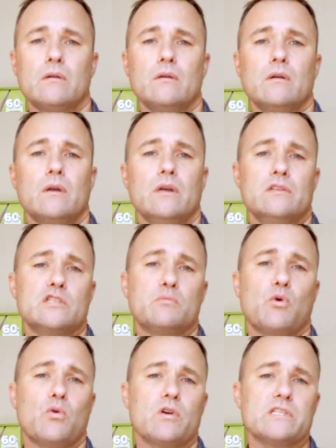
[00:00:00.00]
and
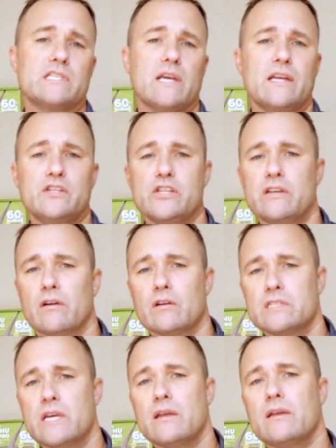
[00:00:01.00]
supports
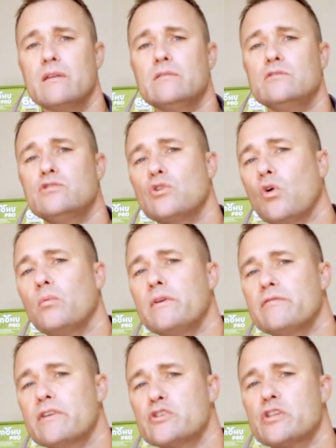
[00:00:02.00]
HDR10, Dolby
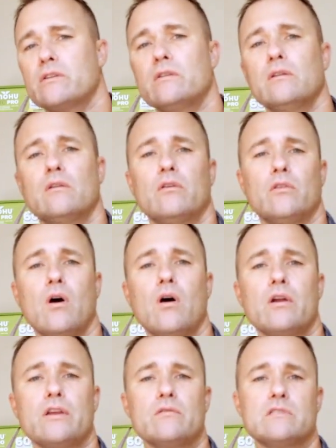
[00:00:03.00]
Vision, and on the
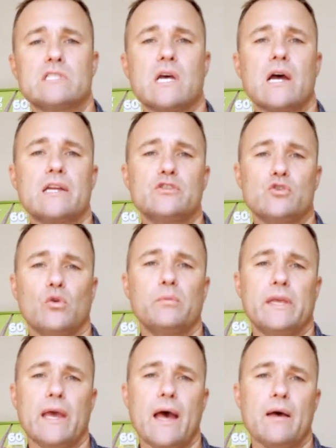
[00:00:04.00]
audio side, Dolby
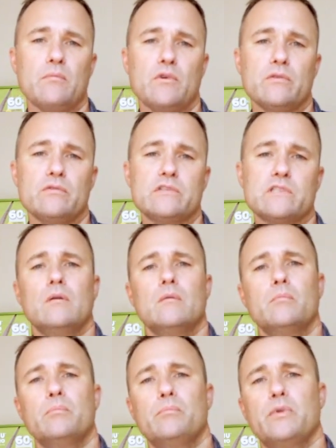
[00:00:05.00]
Atmos.
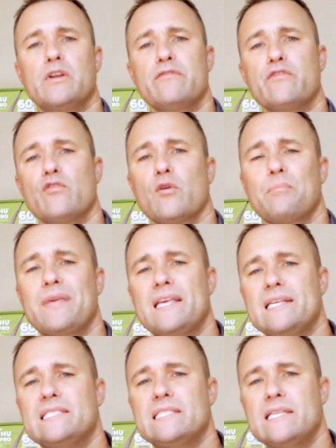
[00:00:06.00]
But if you're a
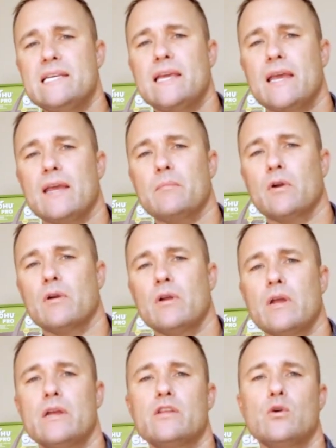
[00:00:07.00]
PC gamer
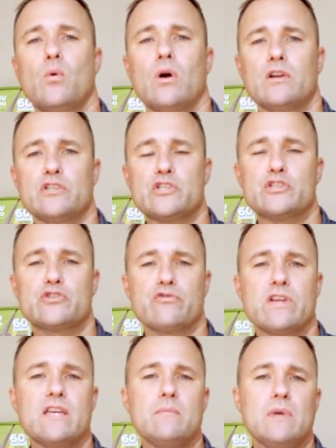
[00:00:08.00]
and you want to
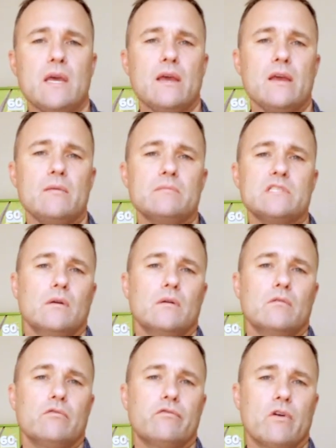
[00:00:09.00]
stream games
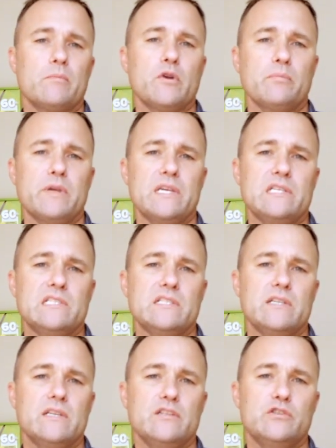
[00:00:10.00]
from your
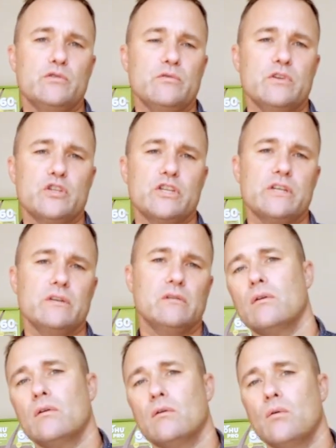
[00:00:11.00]
PC to the
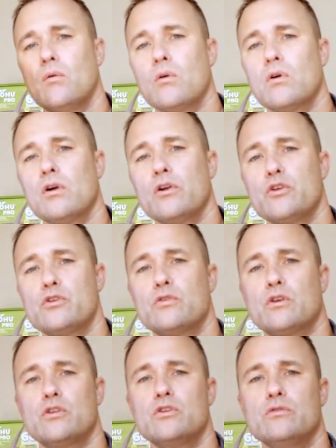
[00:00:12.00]
Shield, or you
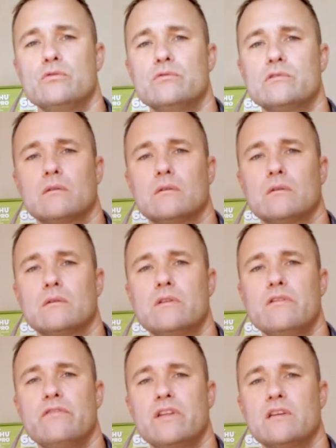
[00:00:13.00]
can use
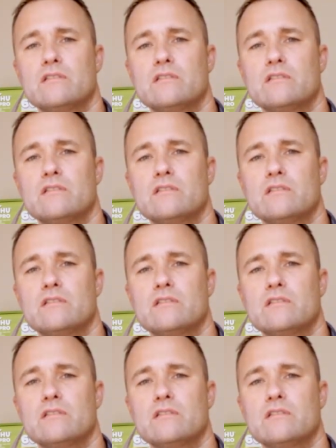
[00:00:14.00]
NVIDIA's